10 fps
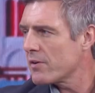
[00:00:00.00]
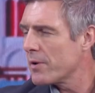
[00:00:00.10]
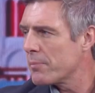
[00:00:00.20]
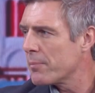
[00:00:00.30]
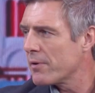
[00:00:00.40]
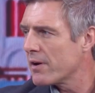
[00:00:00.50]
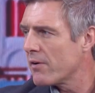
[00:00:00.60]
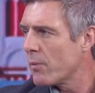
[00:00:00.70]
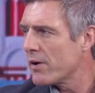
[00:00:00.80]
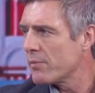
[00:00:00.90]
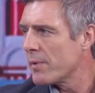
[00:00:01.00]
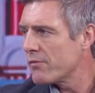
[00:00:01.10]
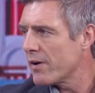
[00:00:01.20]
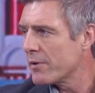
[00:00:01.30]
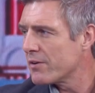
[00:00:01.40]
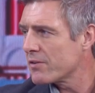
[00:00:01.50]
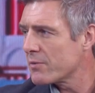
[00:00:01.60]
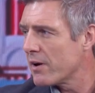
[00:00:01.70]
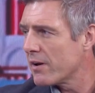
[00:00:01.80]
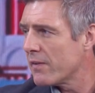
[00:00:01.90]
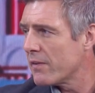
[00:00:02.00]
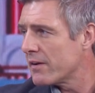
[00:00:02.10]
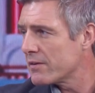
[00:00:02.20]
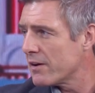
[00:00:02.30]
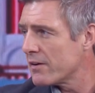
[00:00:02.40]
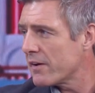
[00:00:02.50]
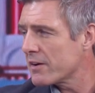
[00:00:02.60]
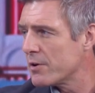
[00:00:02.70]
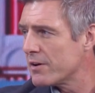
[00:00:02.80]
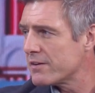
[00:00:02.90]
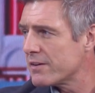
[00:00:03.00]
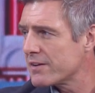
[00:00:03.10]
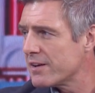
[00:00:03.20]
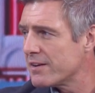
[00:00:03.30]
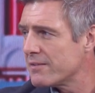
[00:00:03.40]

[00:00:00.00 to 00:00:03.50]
many people here are away from their families as well, aren't they? So that community is key.